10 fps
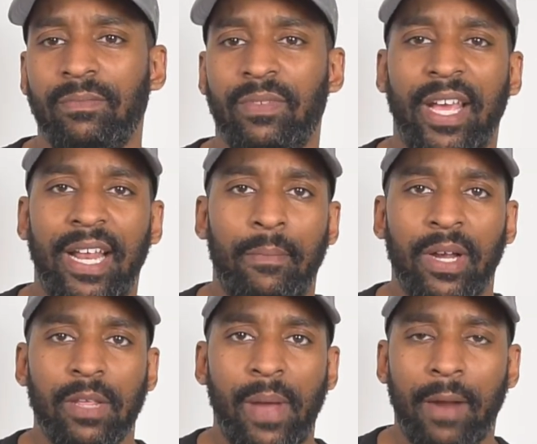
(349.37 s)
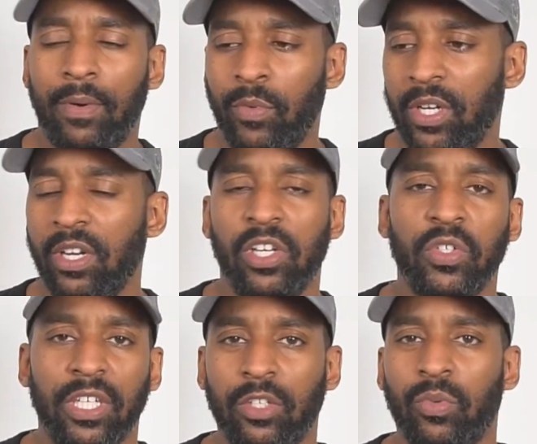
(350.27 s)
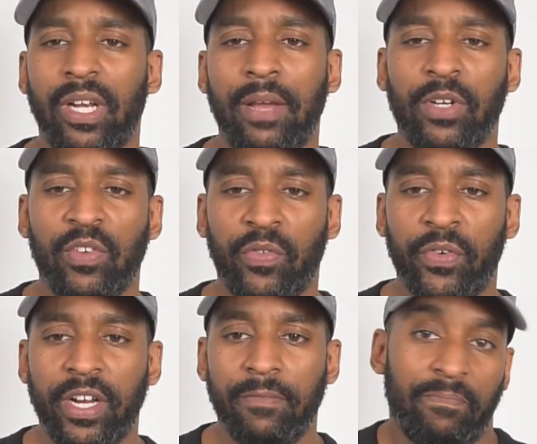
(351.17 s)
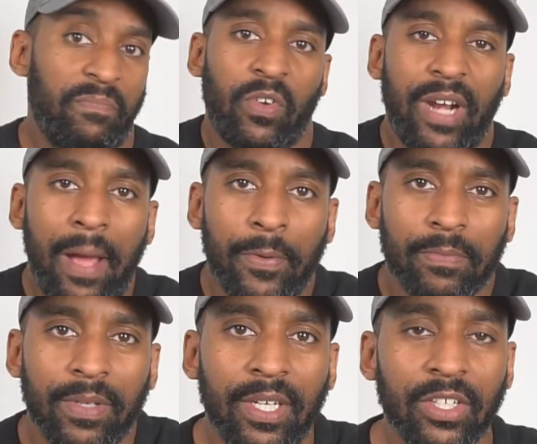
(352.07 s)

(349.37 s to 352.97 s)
get that money back, but we're going to lose it because we're going to let him go for free. Not going to happen.